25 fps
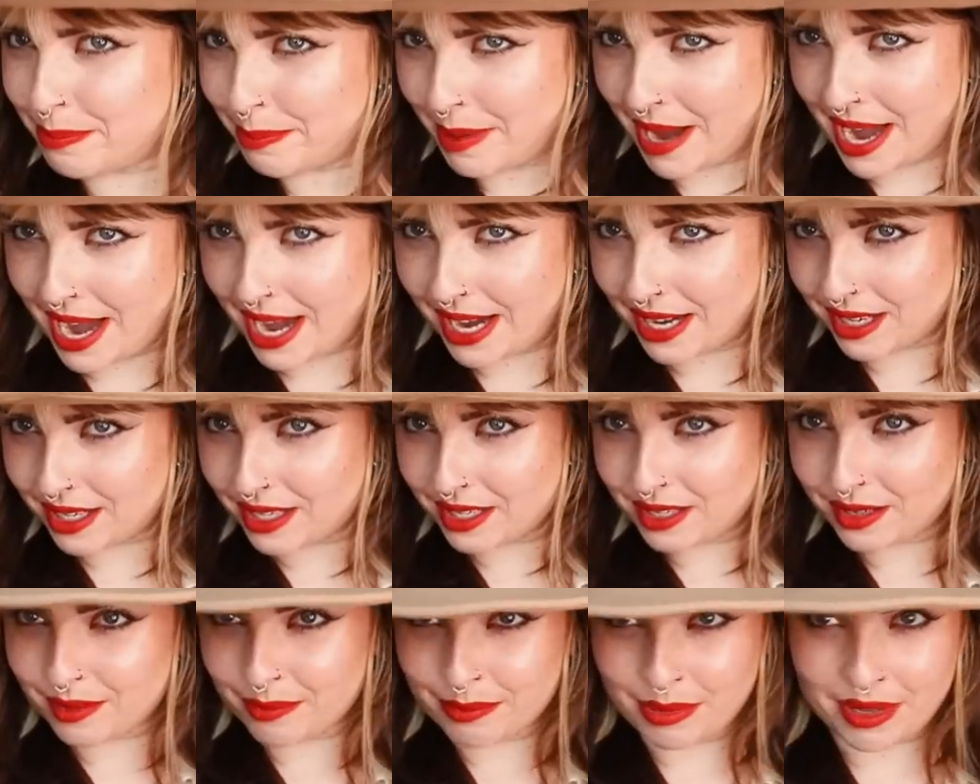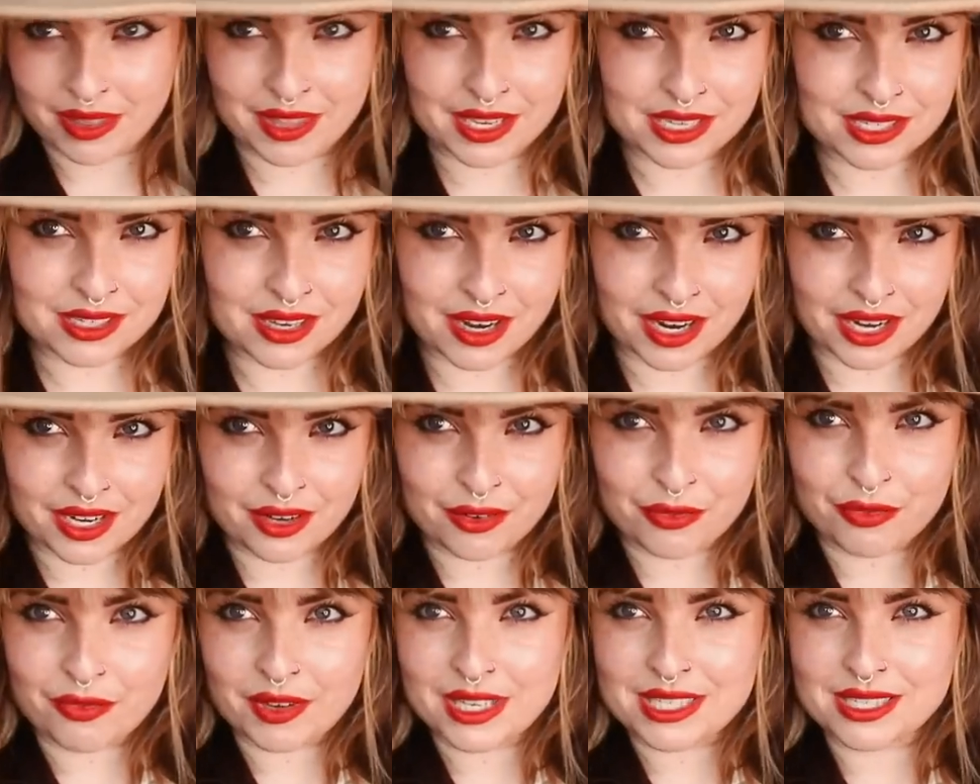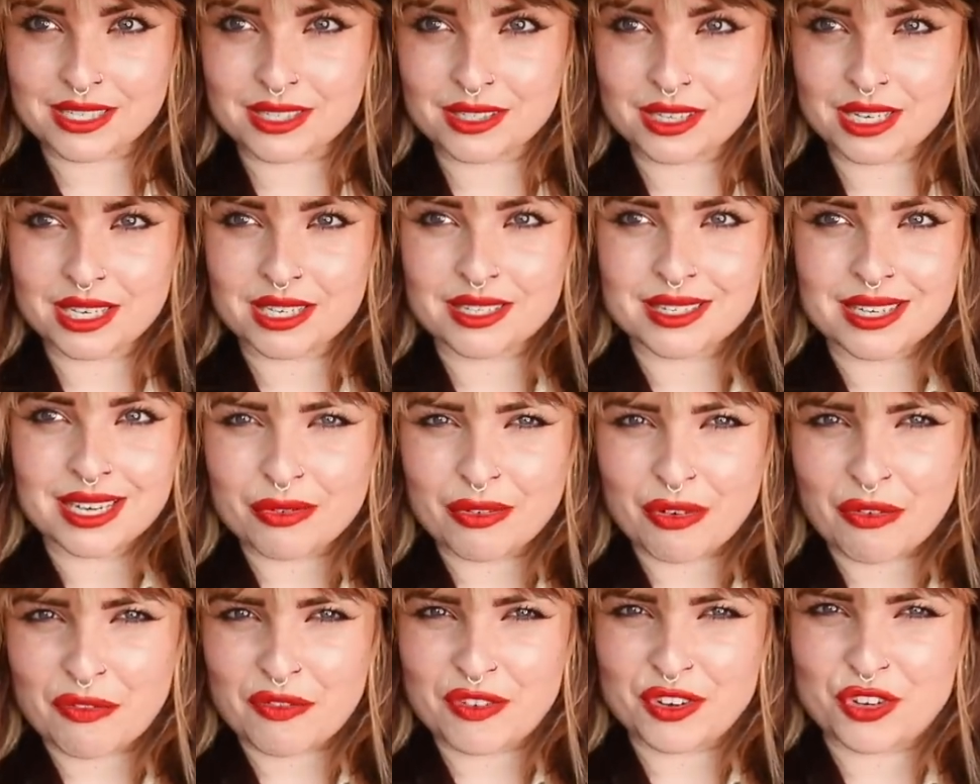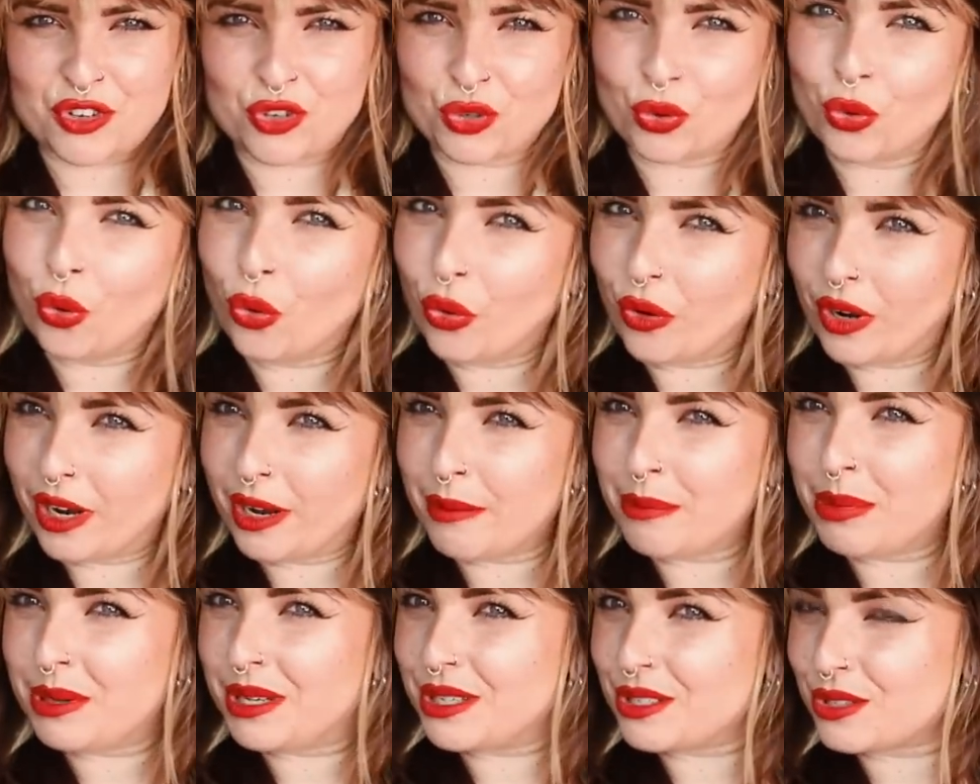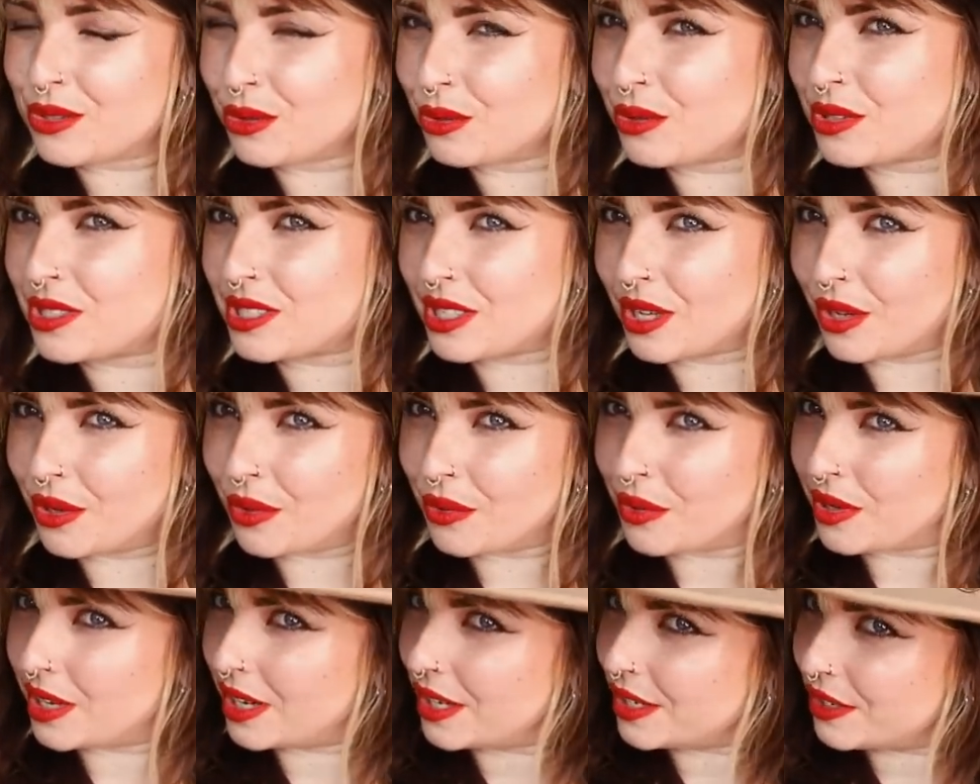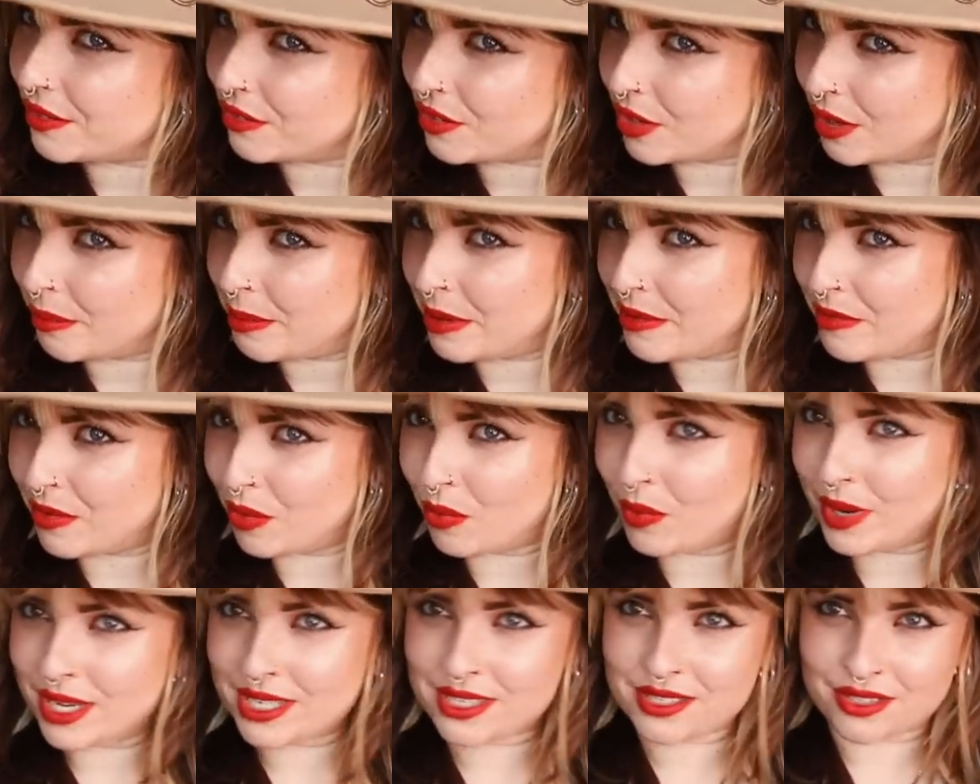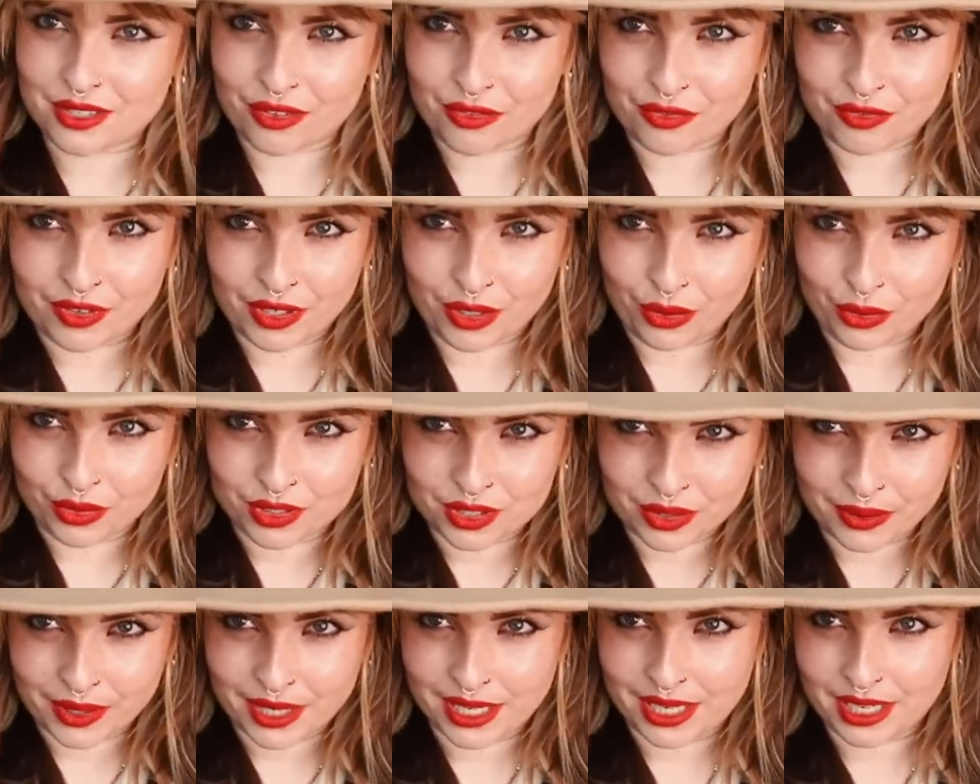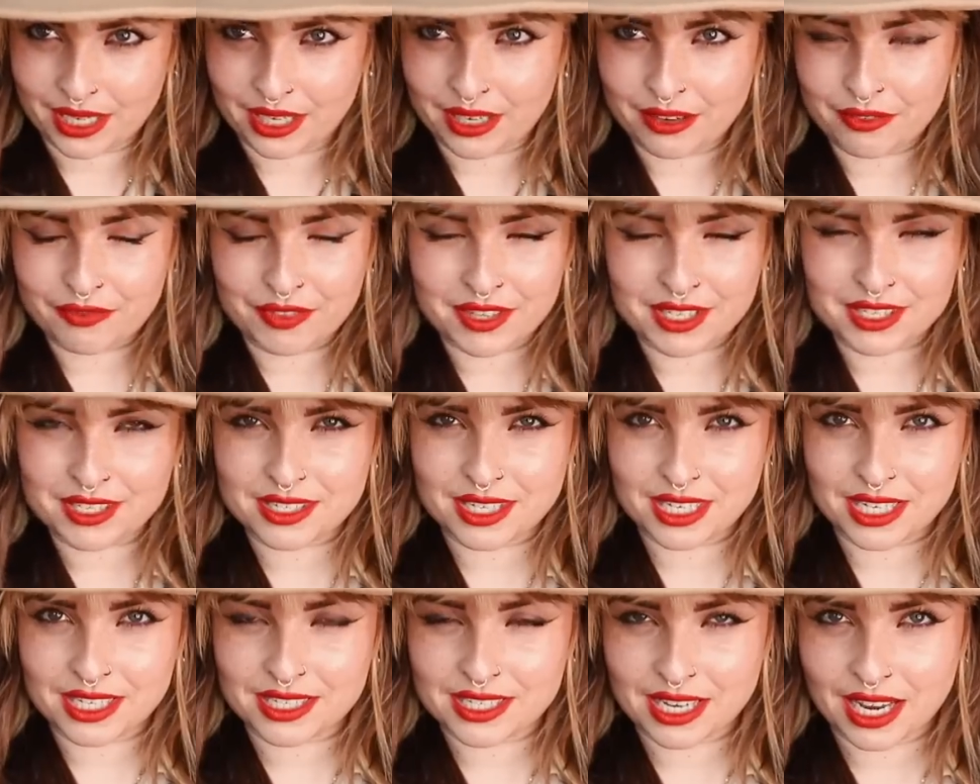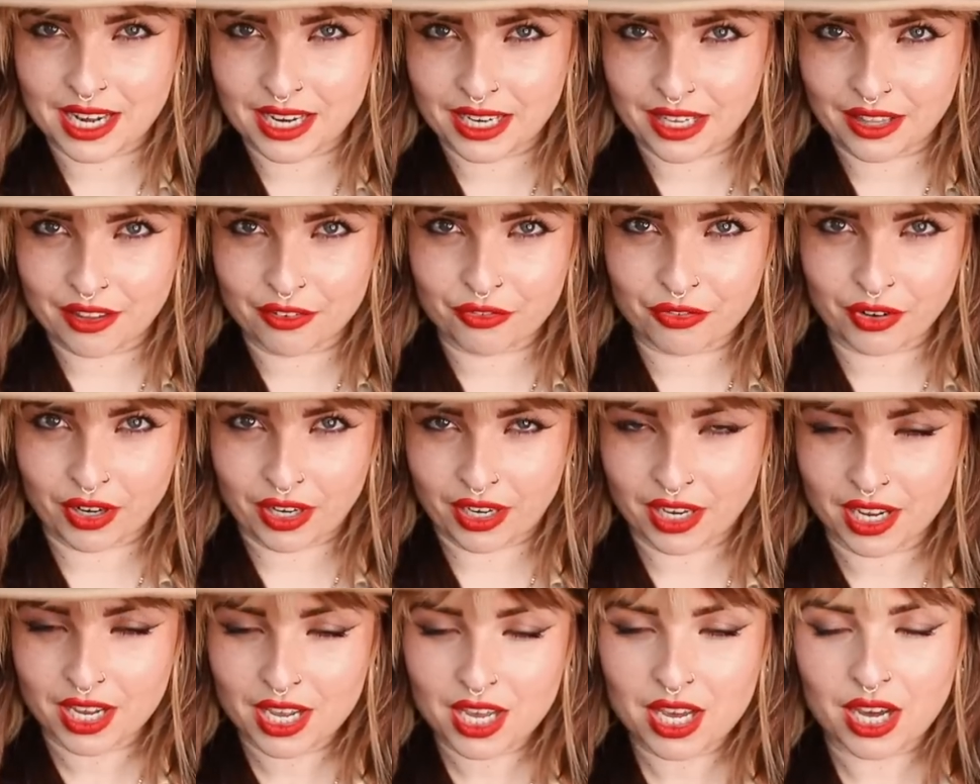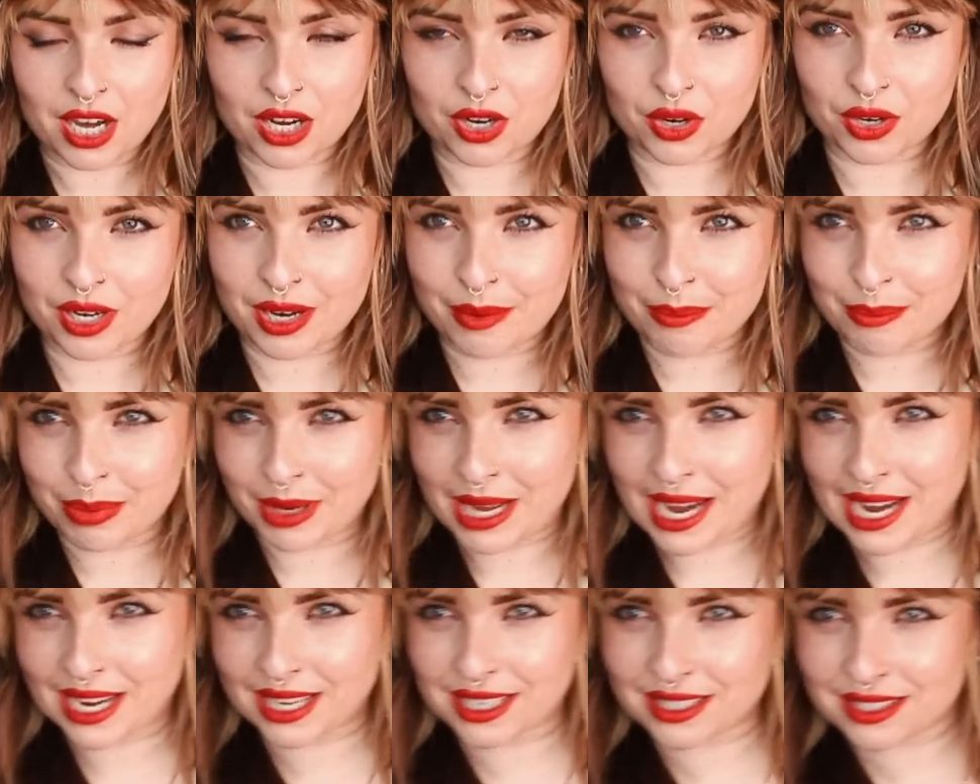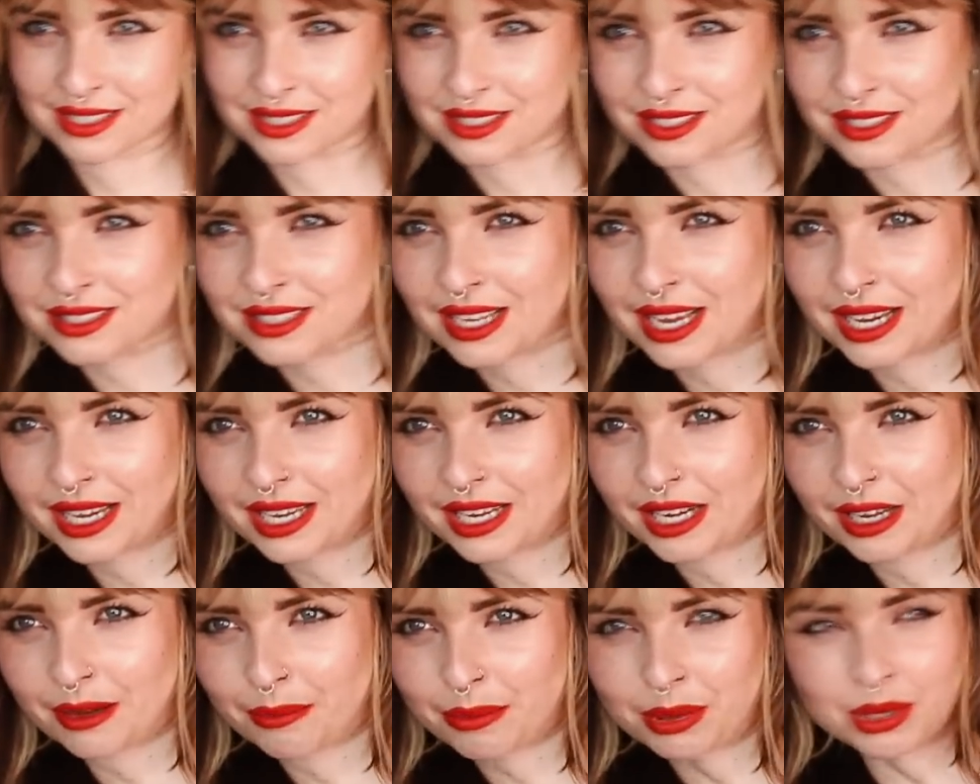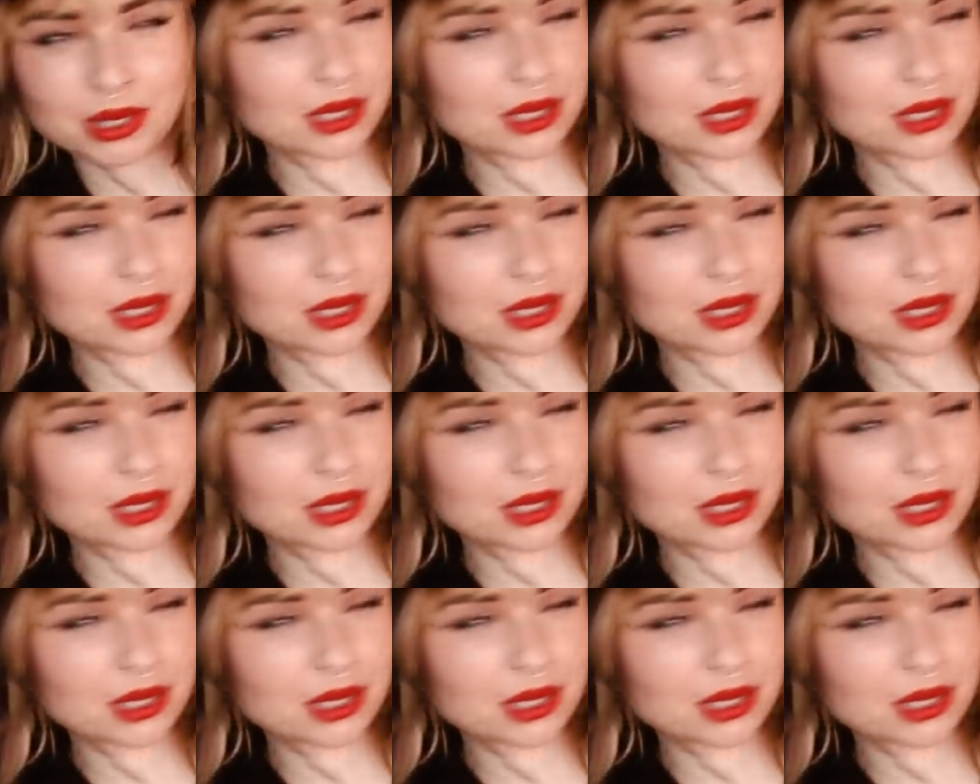back. But this kind of, it's sort of a fedora, but it's also kind of got a bit of a Western feel to it. I love this detailing at the front. I got it in black, it's just hanging up.